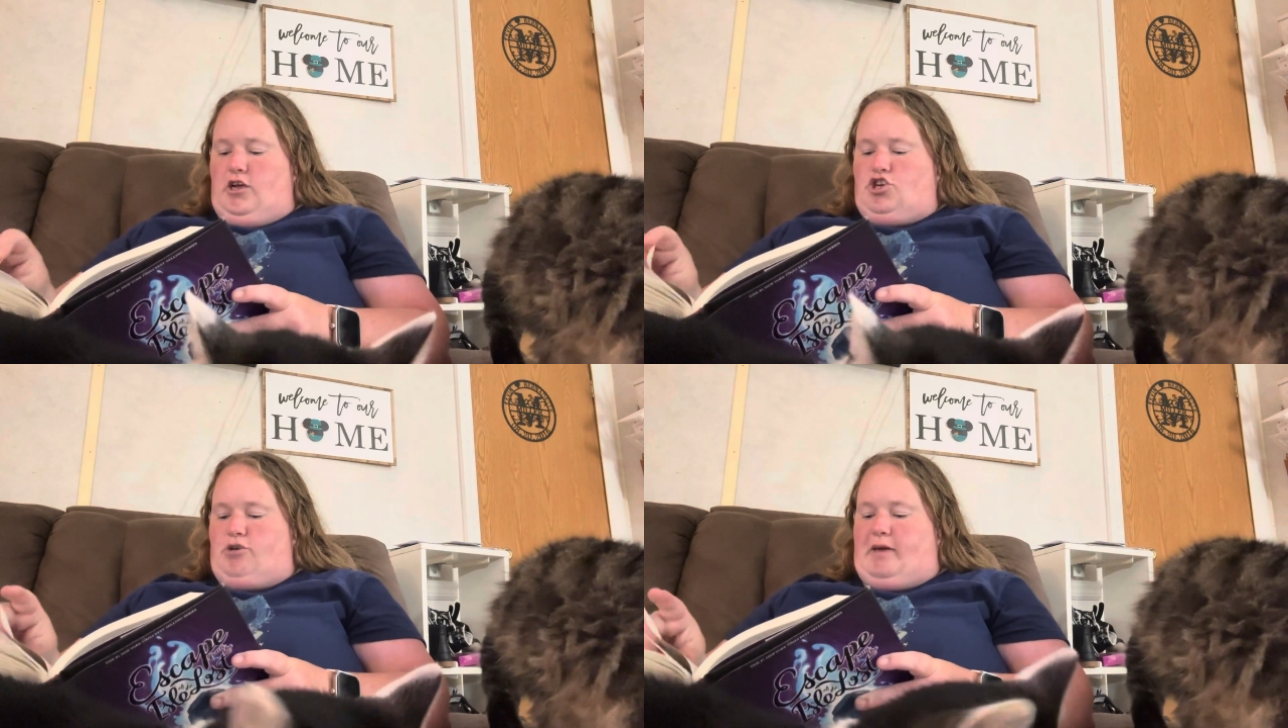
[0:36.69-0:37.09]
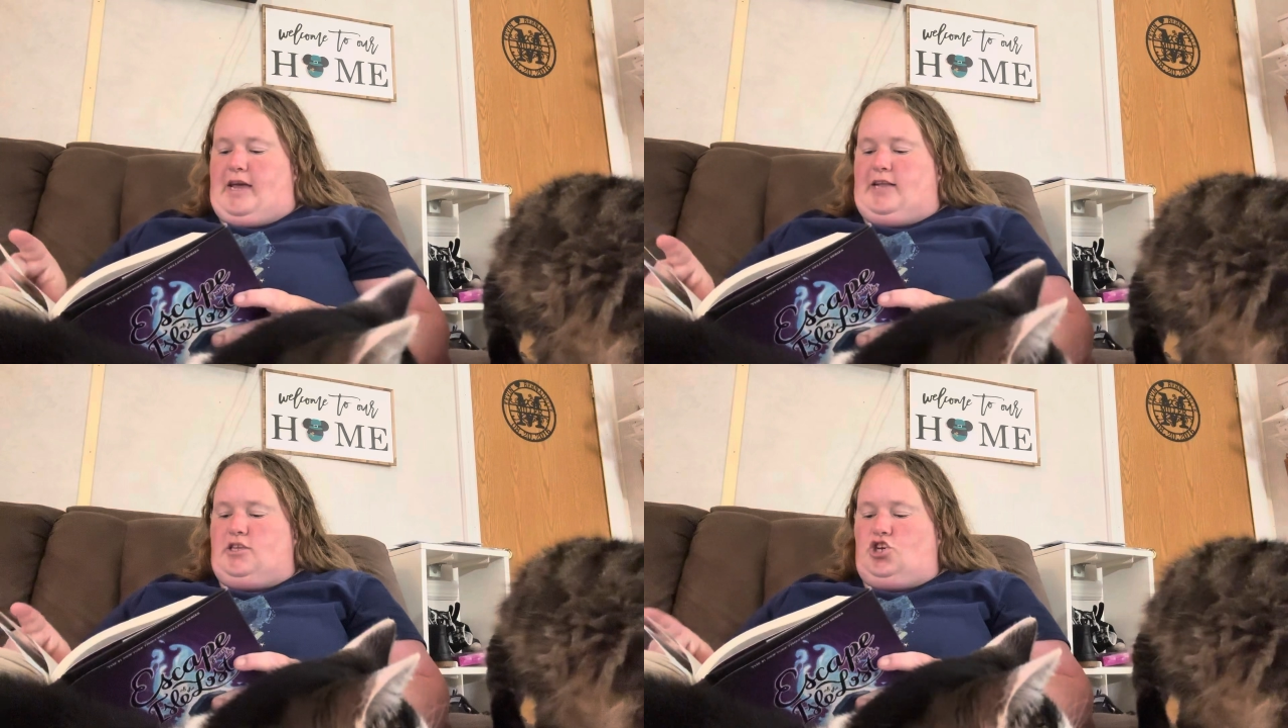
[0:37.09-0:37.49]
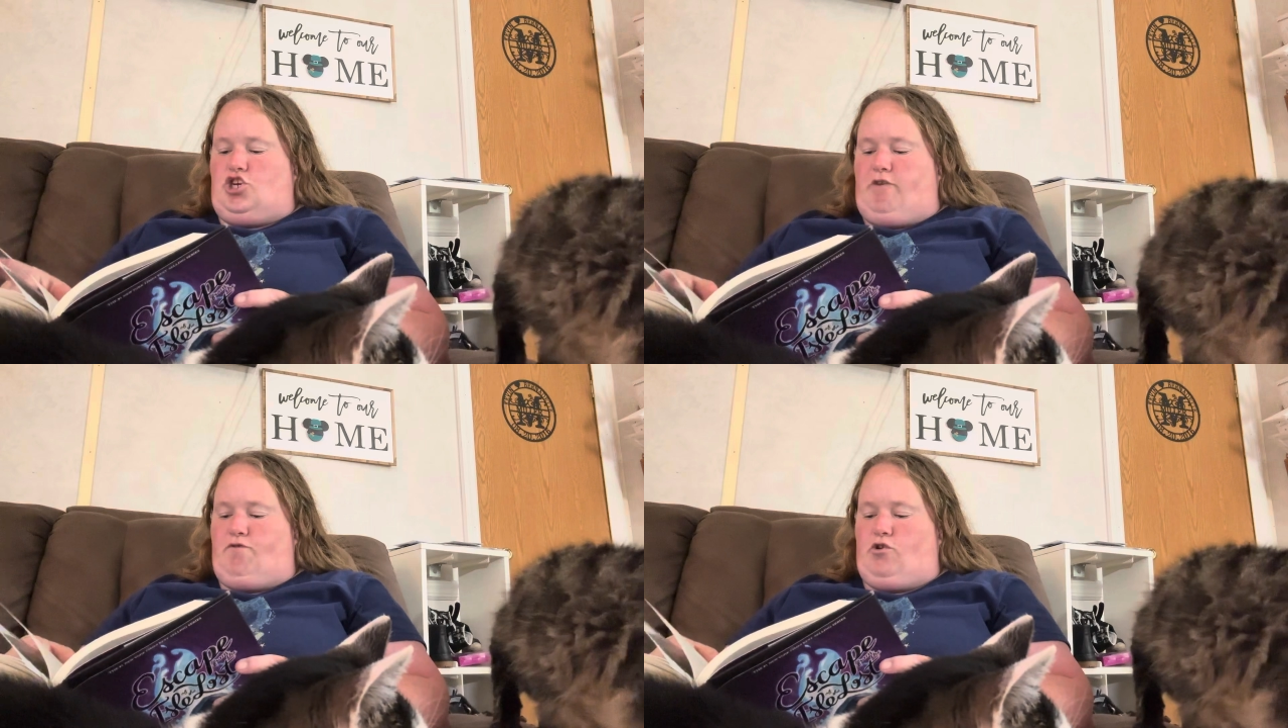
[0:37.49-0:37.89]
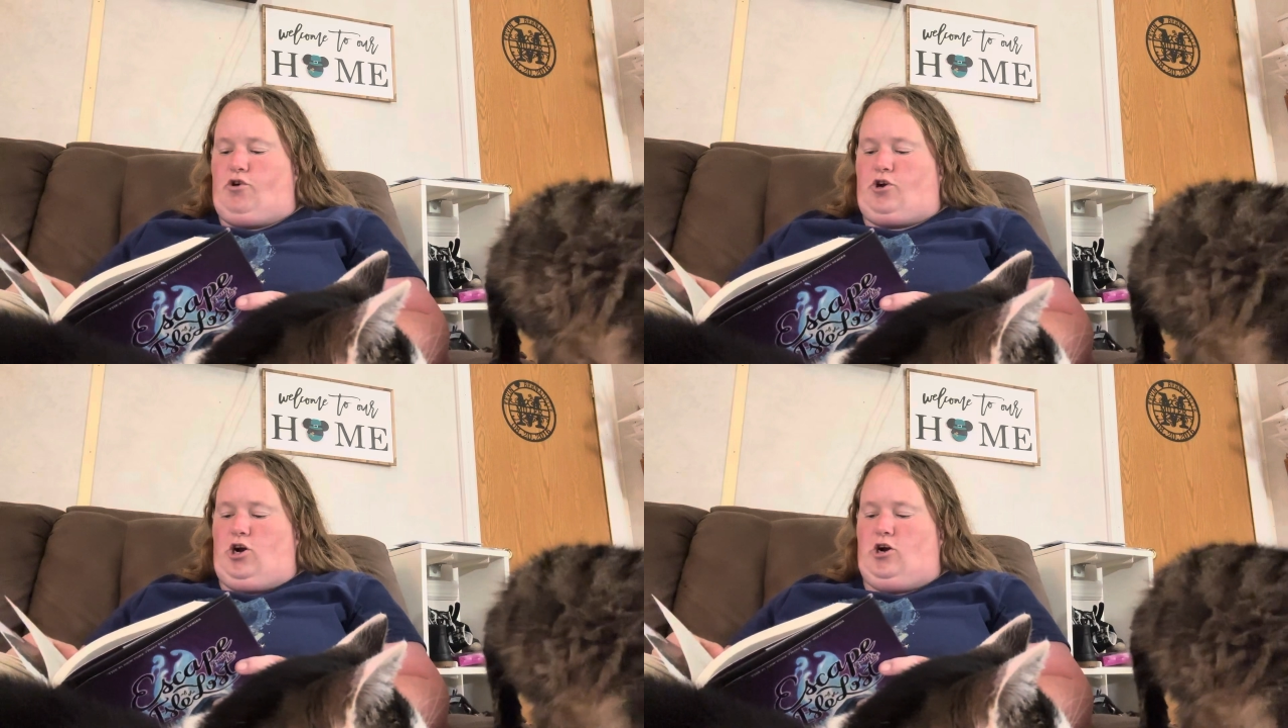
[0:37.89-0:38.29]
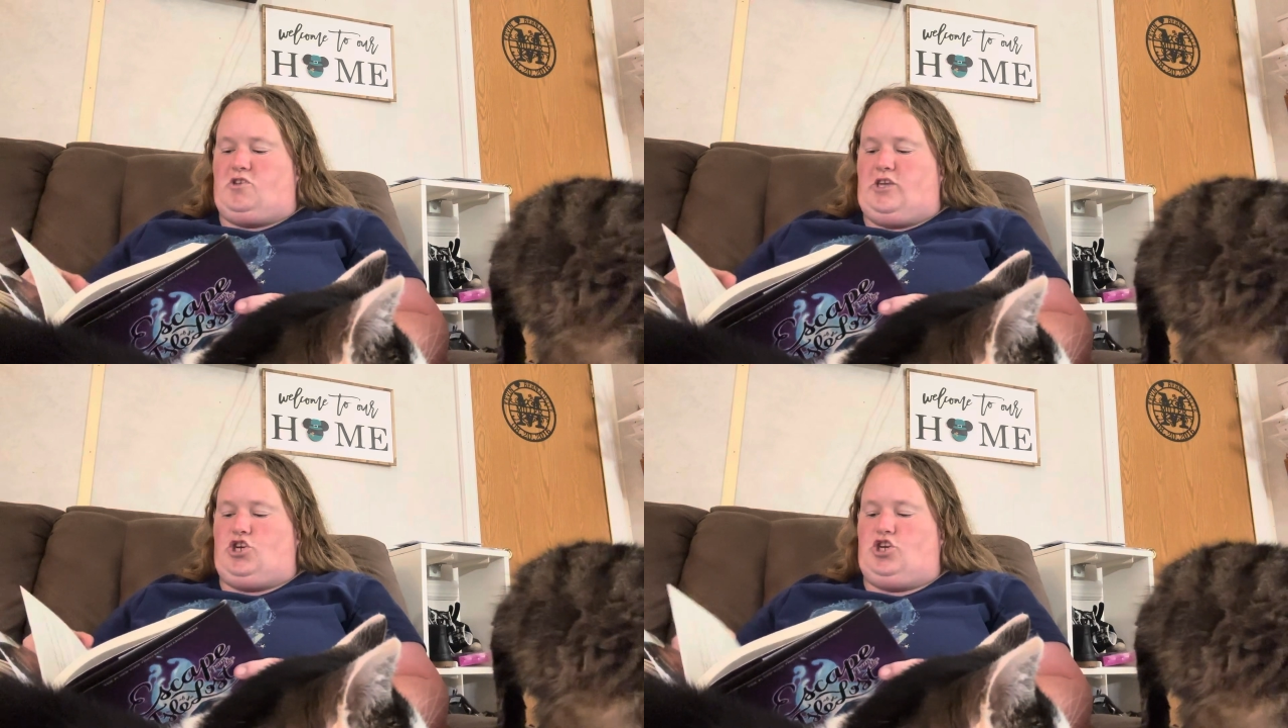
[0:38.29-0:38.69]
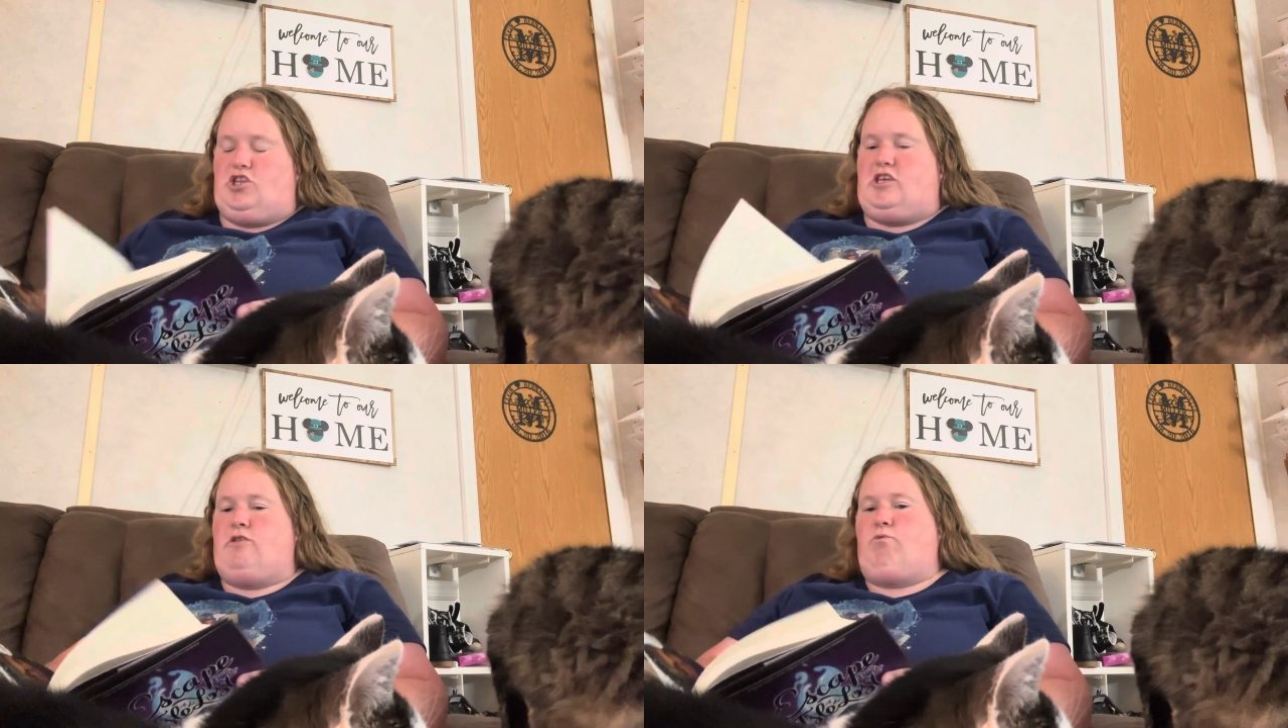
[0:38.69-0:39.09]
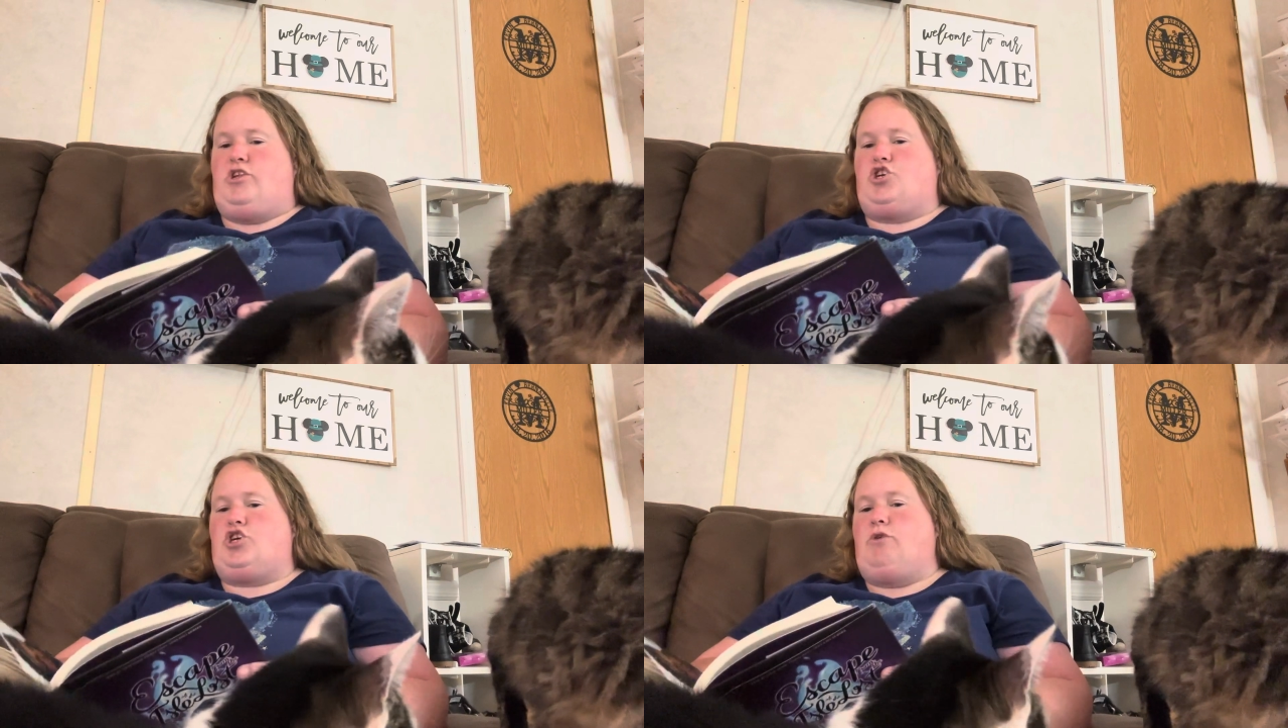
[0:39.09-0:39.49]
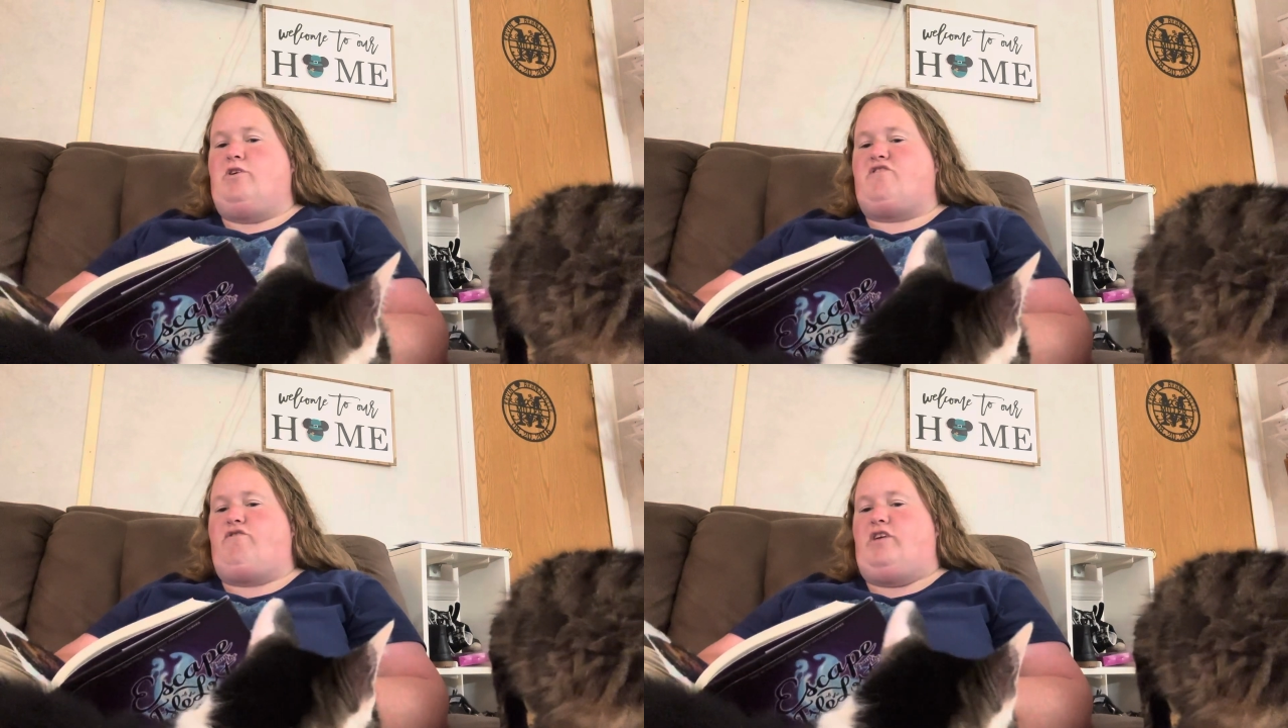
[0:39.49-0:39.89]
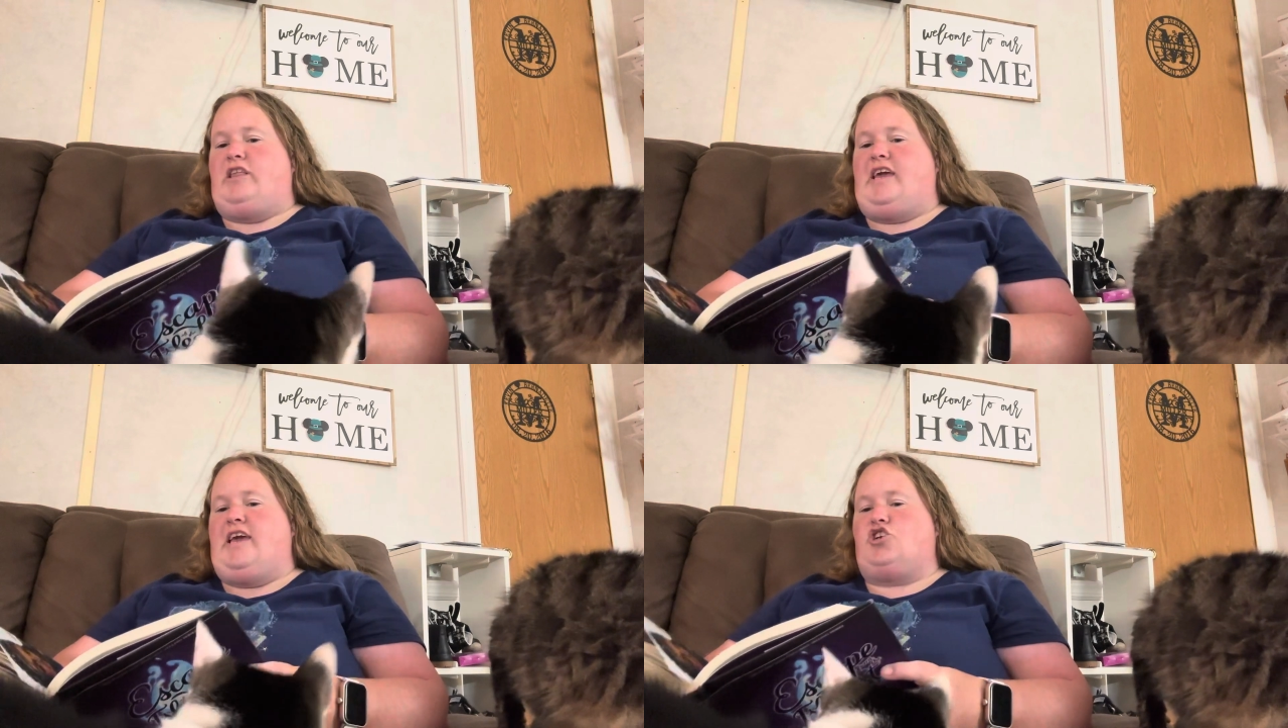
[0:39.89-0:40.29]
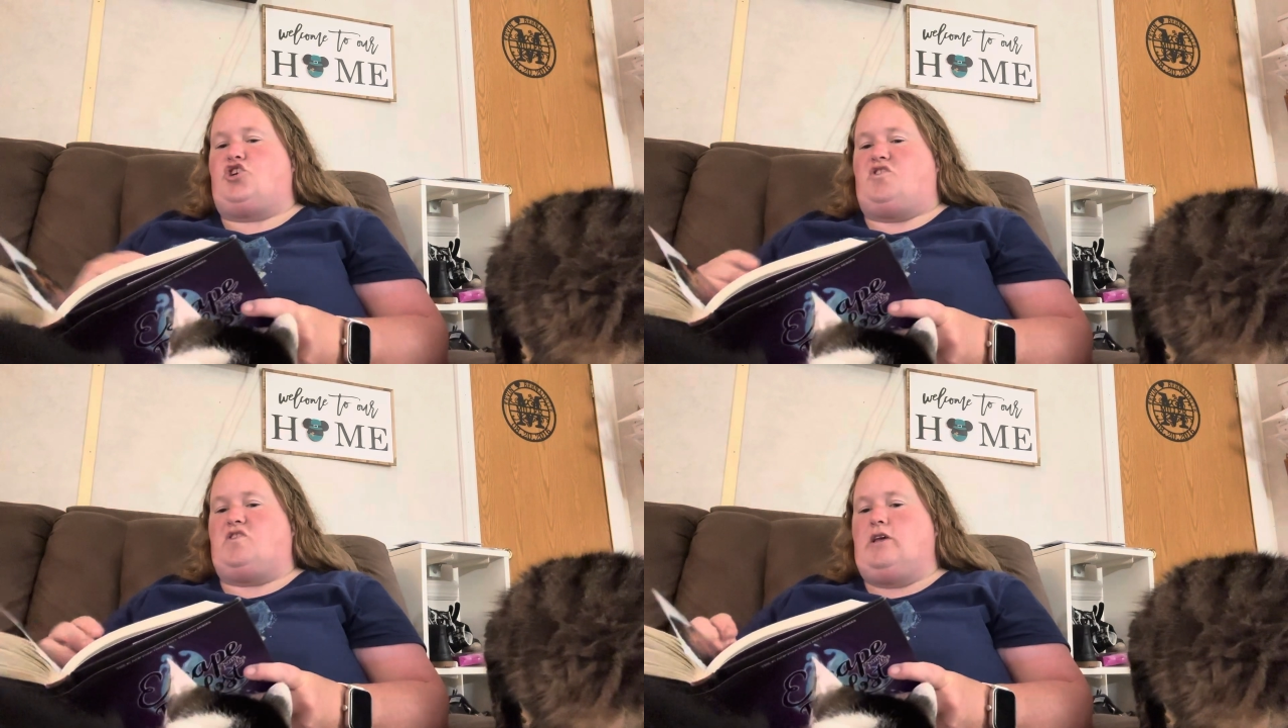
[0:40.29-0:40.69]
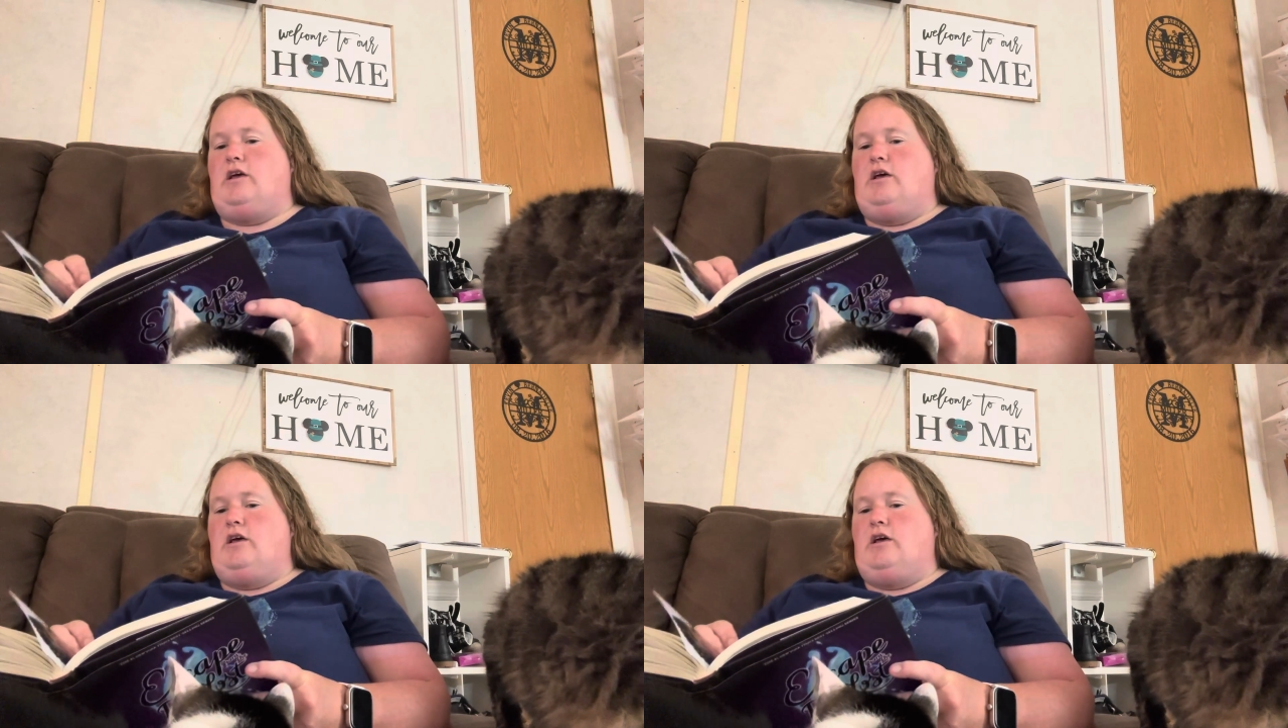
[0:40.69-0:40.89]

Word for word: she began to shuffle her cards like she did when she was feeling anxious.